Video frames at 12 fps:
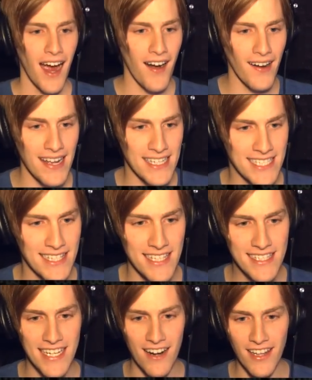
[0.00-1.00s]
All right, the
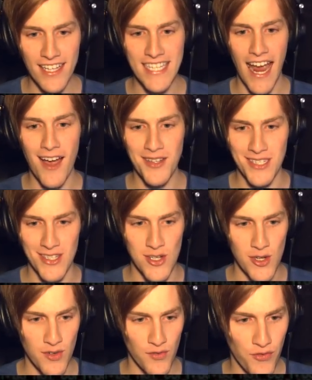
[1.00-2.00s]
derelict house,
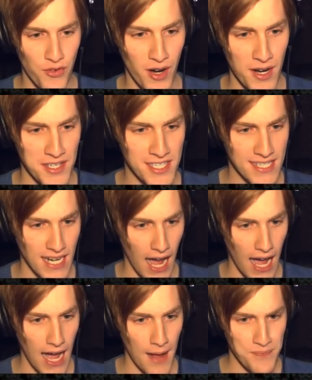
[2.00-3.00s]
June first.
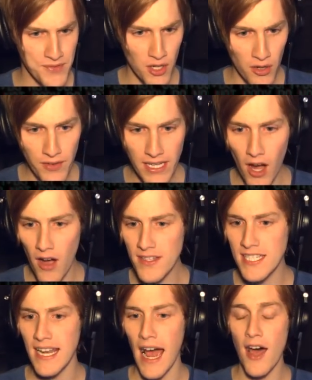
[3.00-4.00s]
Uh, Dolby
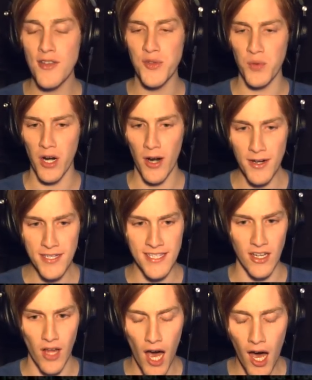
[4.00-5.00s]
haunted house
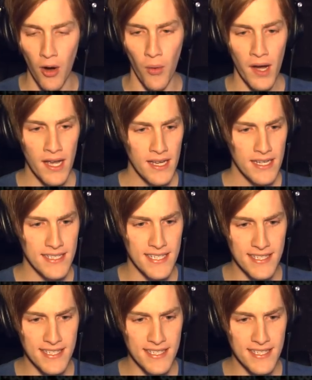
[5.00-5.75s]
rehearsal. Oh, is